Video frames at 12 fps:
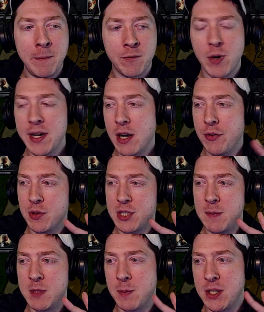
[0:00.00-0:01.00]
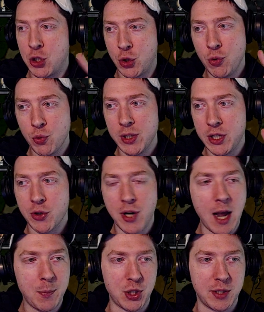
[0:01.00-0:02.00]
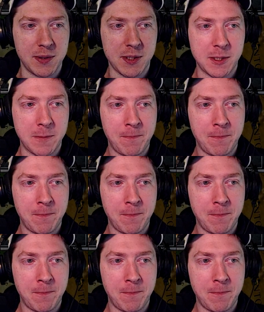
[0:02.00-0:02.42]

right now there seems to be two really good options.